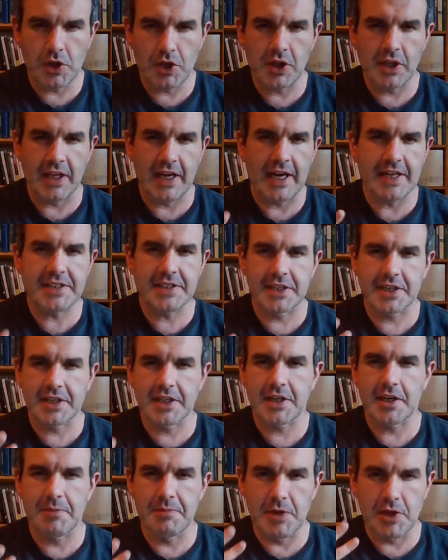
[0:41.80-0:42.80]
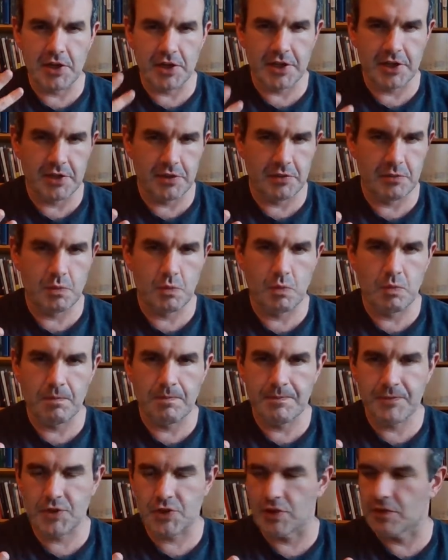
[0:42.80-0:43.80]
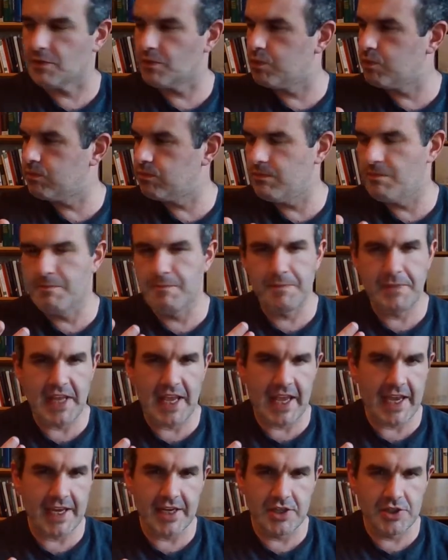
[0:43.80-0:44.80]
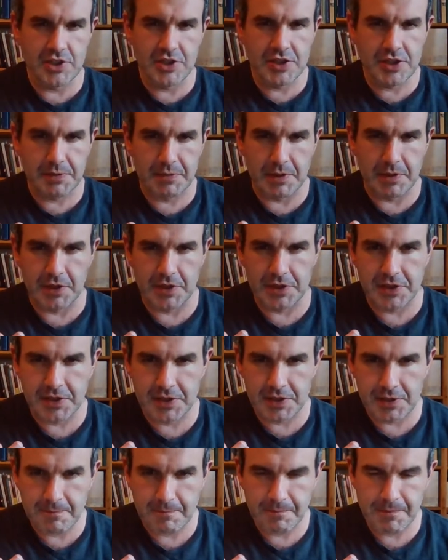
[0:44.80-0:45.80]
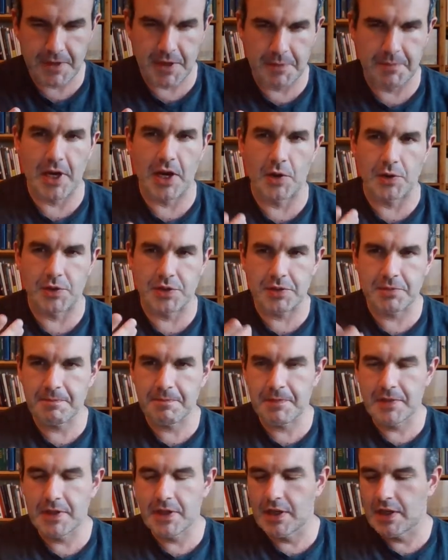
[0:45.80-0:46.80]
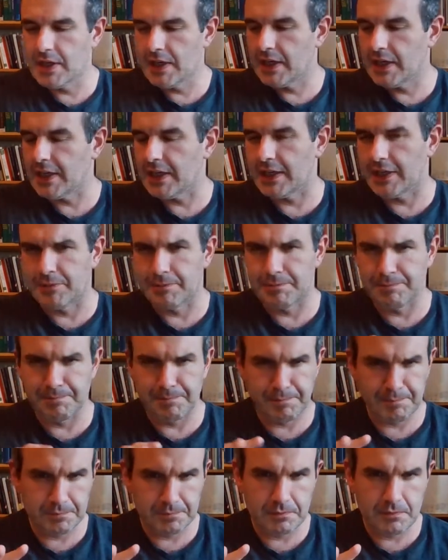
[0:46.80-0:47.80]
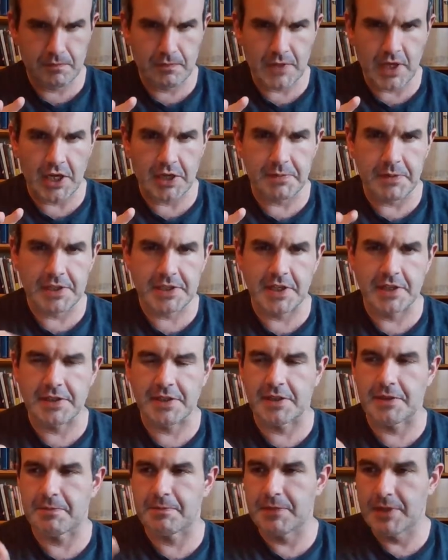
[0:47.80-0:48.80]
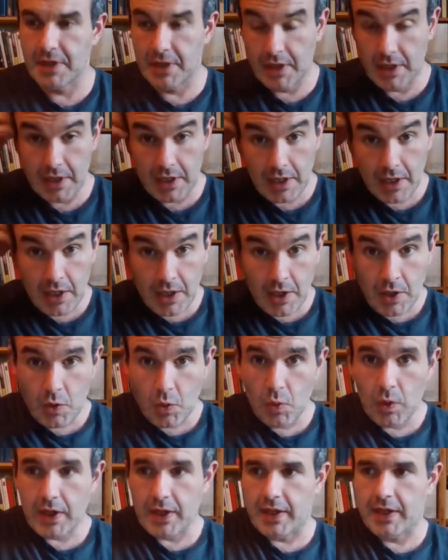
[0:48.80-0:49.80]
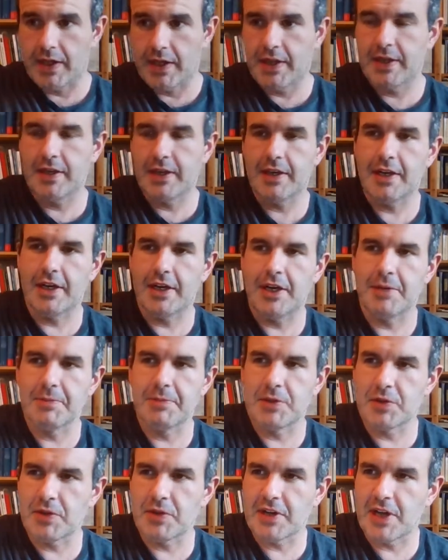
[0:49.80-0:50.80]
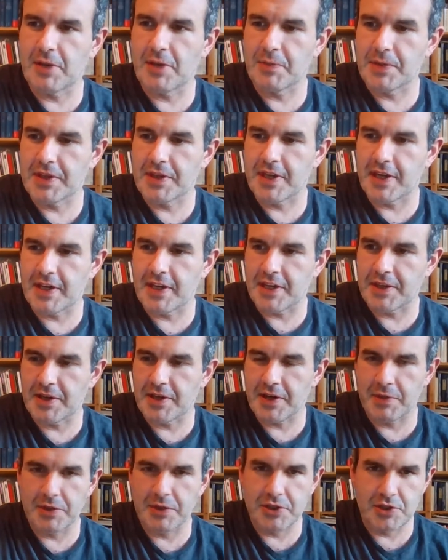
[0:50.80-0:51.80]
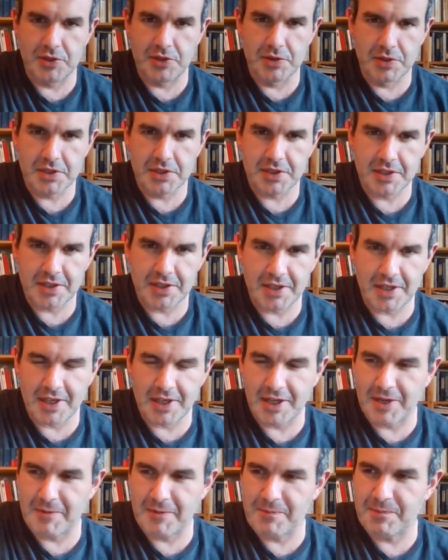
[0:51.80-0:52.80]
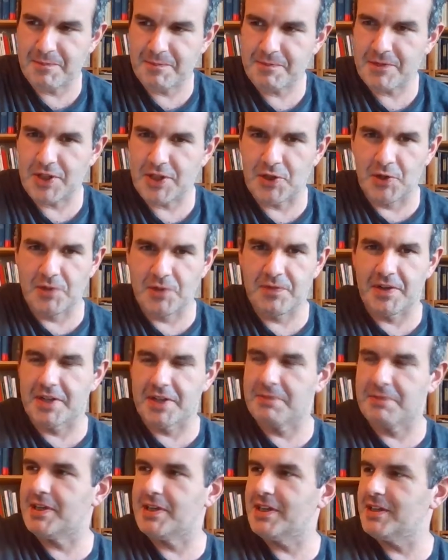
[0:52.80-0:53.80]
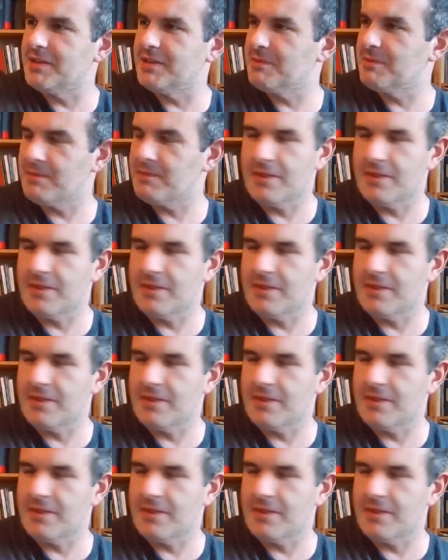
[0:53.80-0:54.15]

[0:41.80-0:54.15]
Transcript: classic American sort of aged spirits about? How do you make sense of them? Well, in order to help with that, I thought I would introduce an old friend of mine.